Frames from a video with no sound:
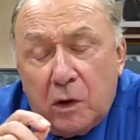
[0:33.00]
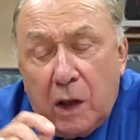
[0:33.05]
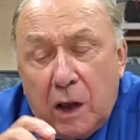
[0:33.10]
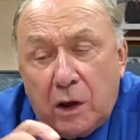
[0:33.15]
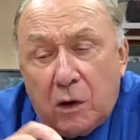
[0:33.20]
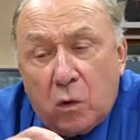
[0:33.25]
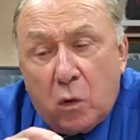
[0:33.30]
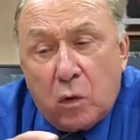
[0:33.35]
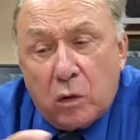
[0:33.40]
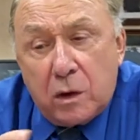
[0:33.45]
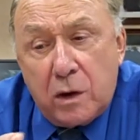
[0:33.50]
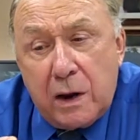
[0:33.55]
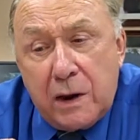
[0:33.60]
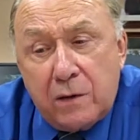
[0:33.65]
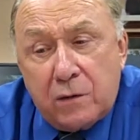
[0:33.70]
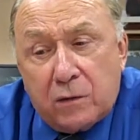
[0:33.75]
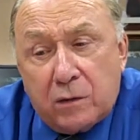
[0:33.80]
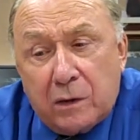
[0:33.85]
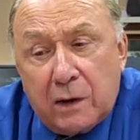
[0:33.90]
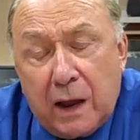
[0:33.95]
an
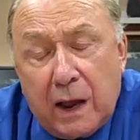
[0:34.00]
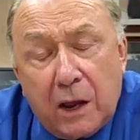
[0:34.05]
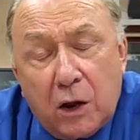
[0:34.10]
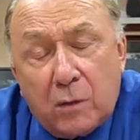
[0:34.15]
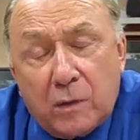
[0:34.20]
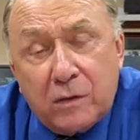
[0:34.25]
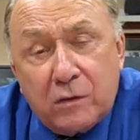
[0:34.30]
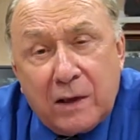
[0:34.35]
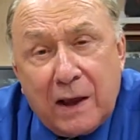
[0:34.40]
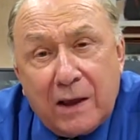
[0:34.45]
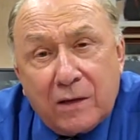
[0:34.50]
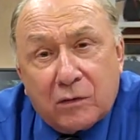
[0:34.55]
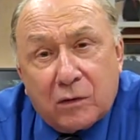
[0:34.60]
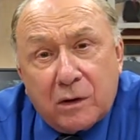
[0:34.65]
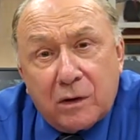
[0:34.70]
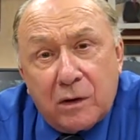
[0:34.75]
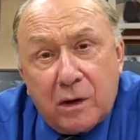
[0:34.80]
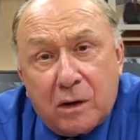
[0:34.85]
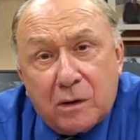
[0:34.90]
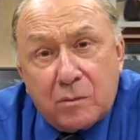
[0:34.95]
ordination, I always ask
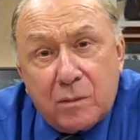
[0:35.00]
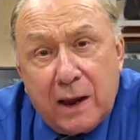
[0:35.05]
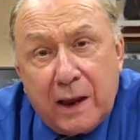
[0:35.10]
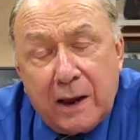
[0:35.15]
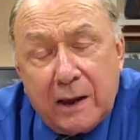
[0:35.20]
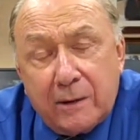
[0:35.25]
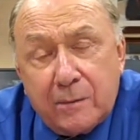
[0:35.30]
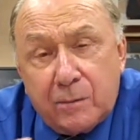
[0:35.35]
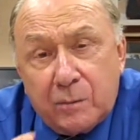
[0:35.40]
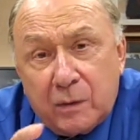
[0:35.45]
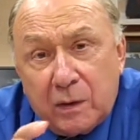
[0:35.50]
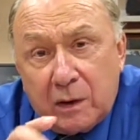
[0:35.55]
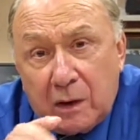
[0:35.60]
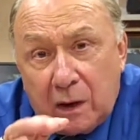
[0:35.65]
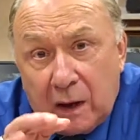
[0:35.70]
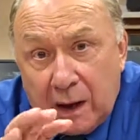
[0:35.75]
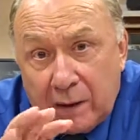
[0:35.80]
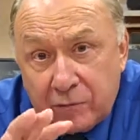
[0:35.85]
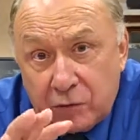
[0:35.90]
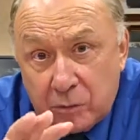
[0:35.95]
a young man,
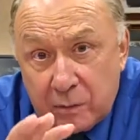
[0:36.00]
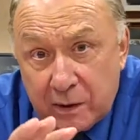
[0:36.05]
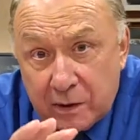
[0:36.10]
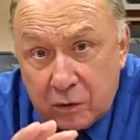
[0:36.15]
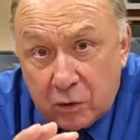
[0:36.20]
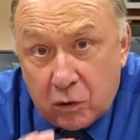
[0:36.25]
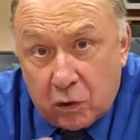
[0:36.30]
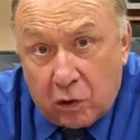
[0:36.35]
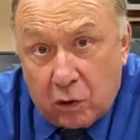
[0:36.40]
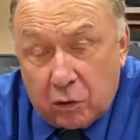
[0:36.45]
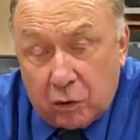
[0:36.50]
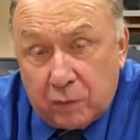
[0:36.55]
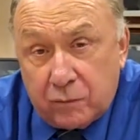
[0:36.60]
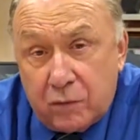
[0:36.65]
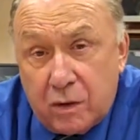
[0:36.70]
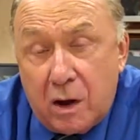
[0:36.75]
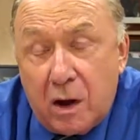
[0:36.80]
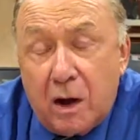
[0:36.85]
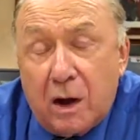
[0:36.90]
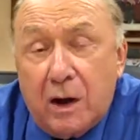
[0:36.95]
have you been called of
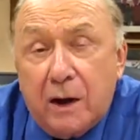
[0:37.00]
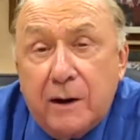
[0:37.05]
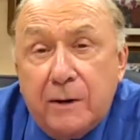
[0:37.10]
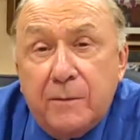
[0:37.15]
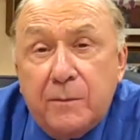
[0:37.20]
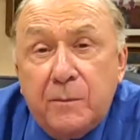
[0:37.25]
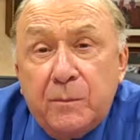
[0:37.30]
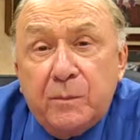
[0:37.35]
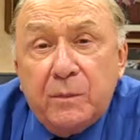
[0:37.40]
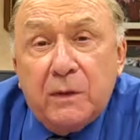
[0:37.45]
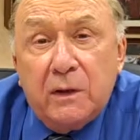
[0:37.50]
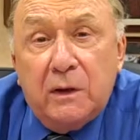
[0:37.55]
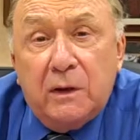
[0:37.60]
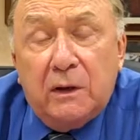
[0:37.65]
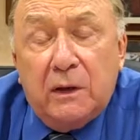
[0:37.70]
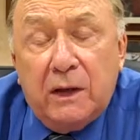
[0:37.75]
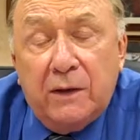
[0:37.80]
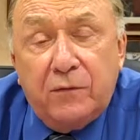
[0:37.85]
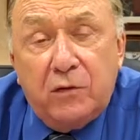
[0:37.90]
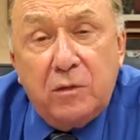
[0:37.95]
God?
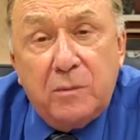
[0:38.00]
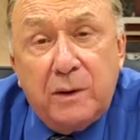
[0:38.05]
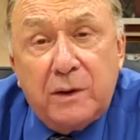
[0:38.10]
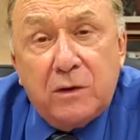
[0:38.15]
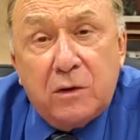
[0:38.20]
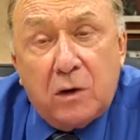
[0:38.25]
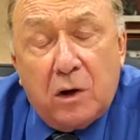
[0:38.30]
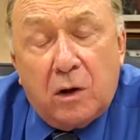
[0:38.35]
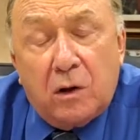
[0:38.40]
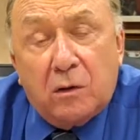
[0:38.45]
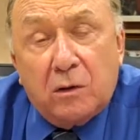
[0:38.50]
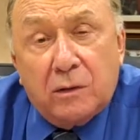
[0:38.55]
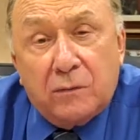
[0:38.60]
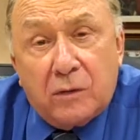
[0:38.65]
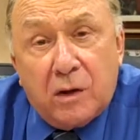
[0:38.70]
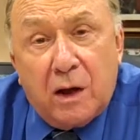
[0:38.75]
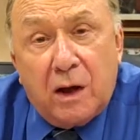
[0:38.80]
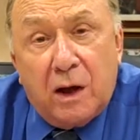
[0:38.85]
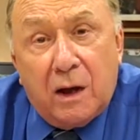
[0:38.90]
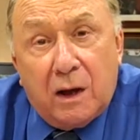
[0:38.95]
If you've been called of
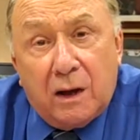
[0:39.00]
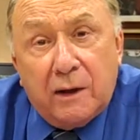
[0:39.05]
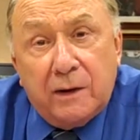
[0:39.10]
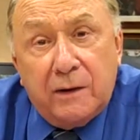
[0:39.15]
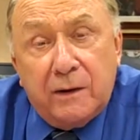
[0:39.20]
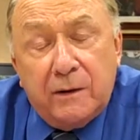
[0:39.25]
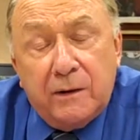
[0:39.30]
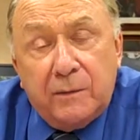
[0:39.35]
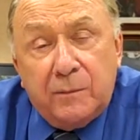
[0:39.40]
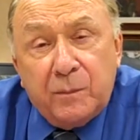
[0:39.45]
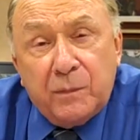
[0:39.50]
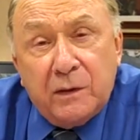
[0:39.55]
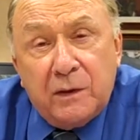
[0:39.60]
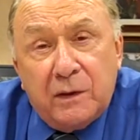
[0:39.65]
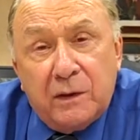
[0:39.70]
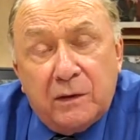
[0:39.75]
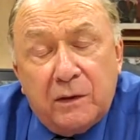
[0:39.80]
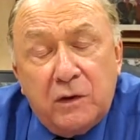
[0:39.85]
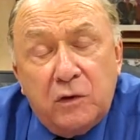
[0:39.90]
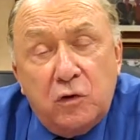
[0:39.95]
God,
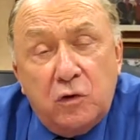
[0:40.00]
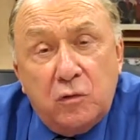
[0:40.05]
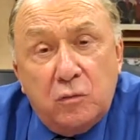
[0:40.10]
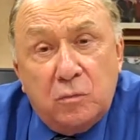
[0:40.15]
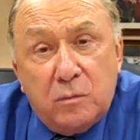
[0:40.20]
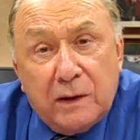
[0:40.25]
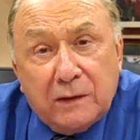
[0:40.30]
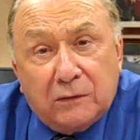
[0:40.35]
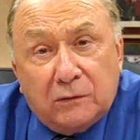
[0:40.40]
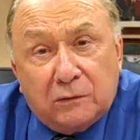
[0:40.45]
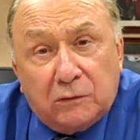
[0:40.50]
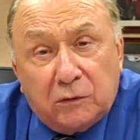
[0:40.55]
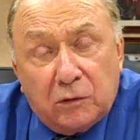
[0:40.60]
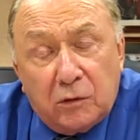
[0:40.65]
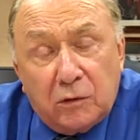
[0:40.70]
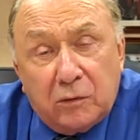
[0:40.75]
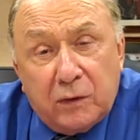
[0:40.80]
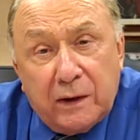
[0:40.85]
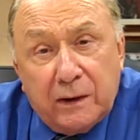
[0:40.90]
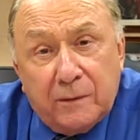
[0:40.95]
then you must
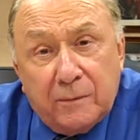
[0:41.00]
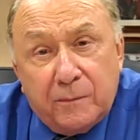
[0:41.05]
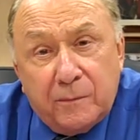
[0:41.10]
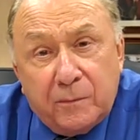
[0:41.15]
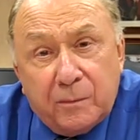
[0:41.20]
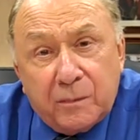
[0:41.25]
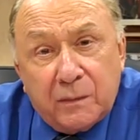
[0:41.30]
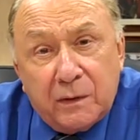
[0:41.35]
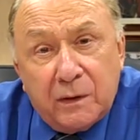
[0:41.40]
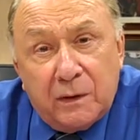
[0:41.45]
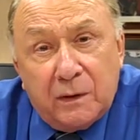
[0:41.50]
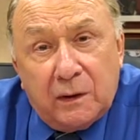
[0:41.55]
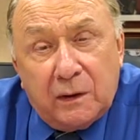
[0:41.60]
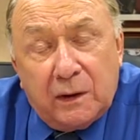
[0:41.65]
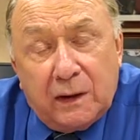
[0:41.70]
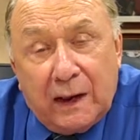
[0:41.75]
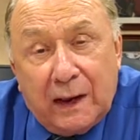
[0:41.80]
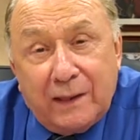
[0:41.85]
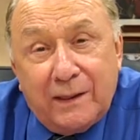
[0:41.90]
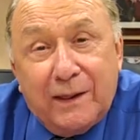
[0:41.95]
serve Him.
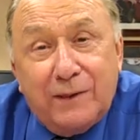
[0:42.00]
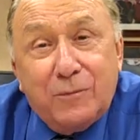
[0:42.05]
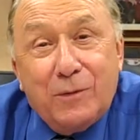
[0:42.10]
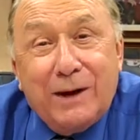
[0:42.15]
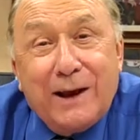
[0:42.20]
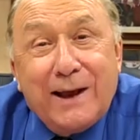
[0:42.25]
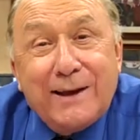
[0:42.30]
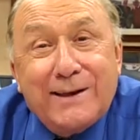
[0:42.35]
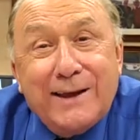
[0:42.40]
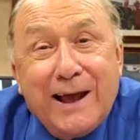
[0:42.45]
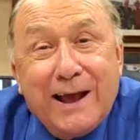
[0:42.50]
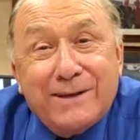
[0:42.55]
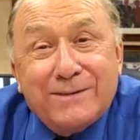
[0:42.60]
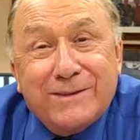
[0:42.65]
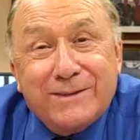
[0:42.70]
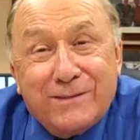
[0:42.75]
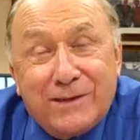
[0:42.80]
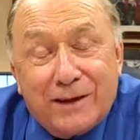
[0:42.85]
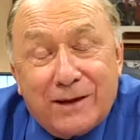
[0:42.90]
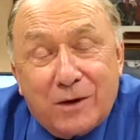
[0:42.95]
And then we like to ask
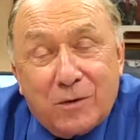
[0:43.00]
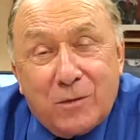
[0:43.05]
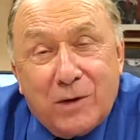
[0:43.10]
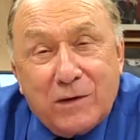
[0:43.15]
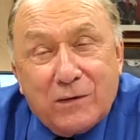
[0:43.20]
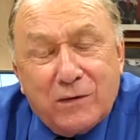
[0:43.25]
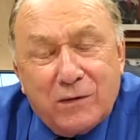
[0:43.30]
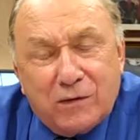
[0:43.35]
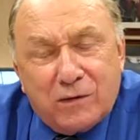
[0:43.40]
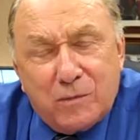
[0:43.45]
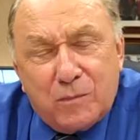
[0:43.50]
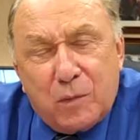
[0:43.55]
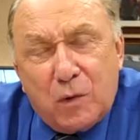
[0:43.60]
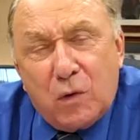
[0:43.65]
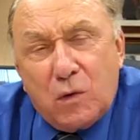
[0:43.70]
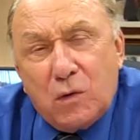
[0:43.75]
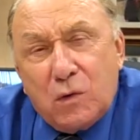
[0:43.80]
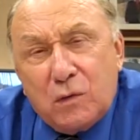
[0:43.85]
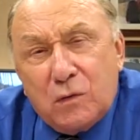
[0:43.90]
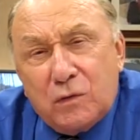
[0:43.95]
the second question.
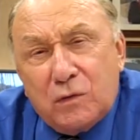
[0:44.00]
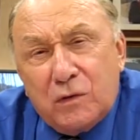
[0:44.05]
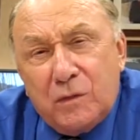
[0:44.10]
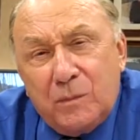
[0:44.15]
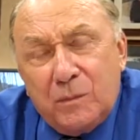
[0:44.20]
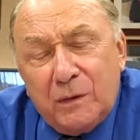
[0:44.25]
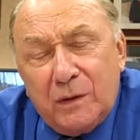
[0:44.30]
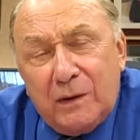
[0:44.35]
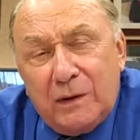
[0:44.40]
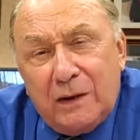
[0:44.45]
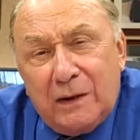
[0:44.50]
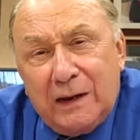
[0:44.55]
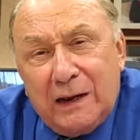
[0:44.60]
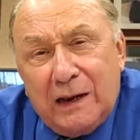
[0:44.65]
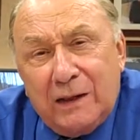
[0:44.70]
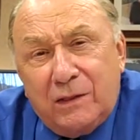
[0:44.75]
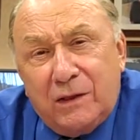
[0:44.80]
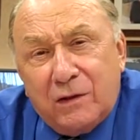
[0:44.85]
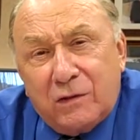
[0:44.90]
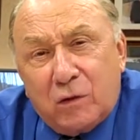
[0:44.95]
Suppose
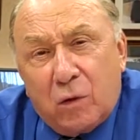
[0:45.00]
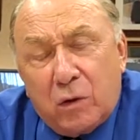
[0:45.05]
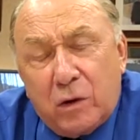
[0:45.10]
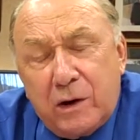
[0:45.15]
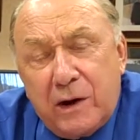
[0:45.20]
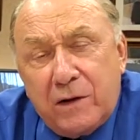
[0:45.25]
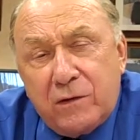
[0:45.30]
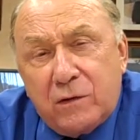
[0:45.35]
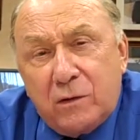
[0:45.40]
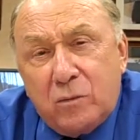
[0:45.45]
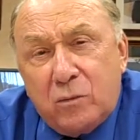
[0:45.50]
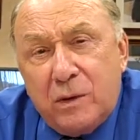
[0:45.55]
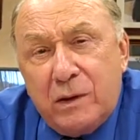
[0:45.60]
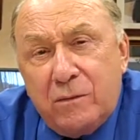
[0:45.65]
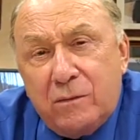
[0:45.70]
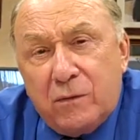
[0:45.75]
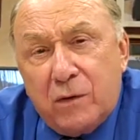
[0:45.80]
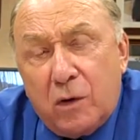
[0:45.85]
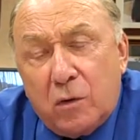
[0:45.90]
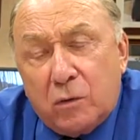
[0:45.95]
at this ordination we
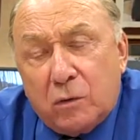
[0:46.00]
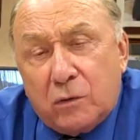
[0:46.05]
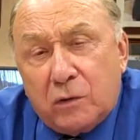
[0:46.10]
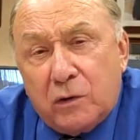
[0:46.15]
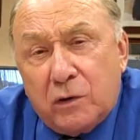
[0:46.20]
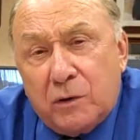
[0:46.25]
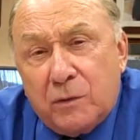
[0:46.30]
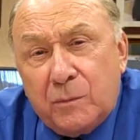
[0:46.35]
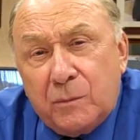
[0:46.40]
vote